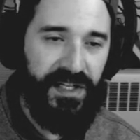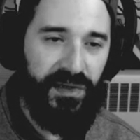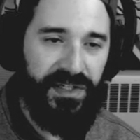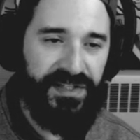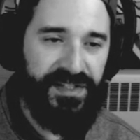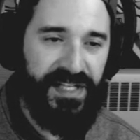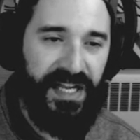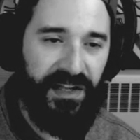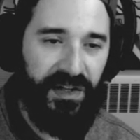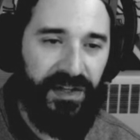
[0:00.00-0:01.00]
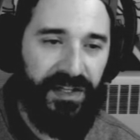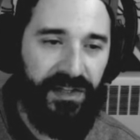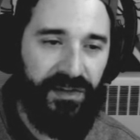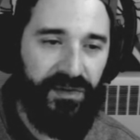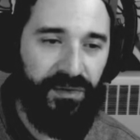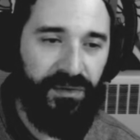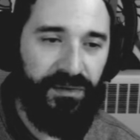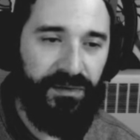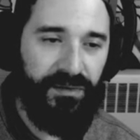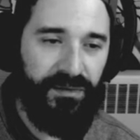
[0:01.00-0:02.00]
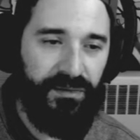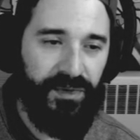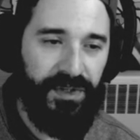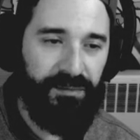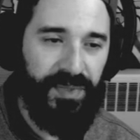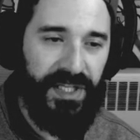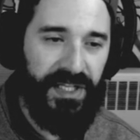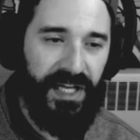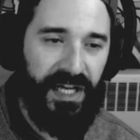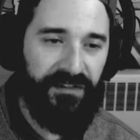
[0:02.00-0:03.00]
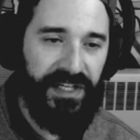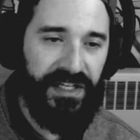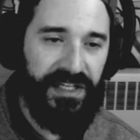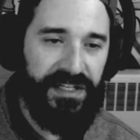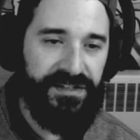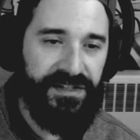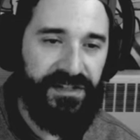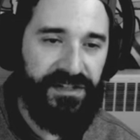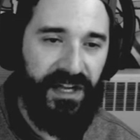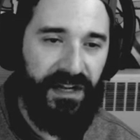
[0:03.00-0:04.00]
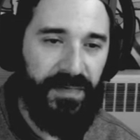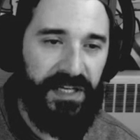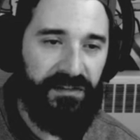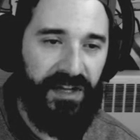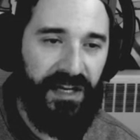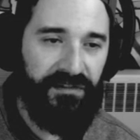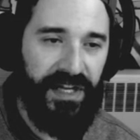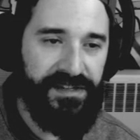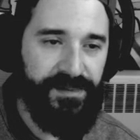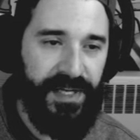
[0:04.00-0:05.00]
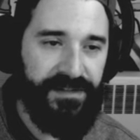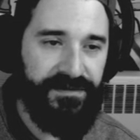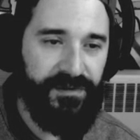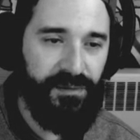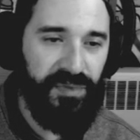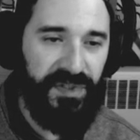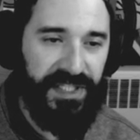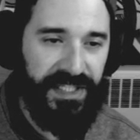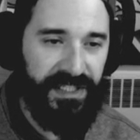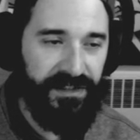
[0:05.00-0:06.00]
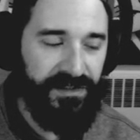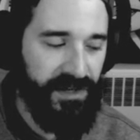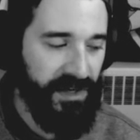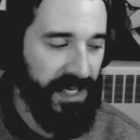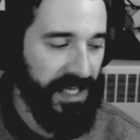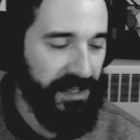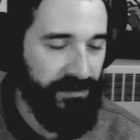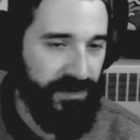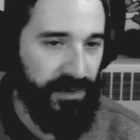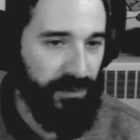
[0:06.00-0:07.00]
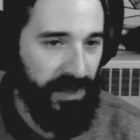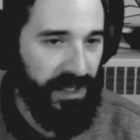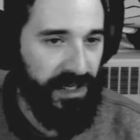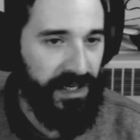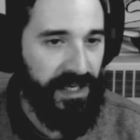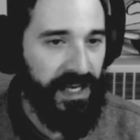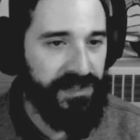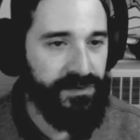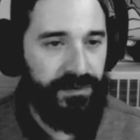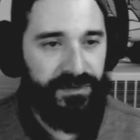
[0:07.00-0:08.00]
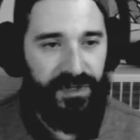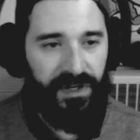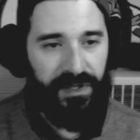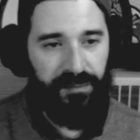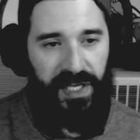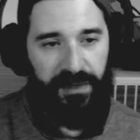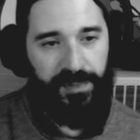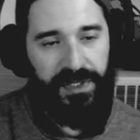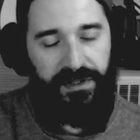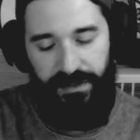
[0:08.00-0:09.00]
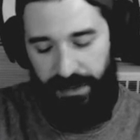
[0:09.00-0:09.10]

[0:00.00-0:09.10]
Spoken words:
you could just tell that you would be having an easier time in a lot of aspects of completing the drawing if you were working on actual drawing paper.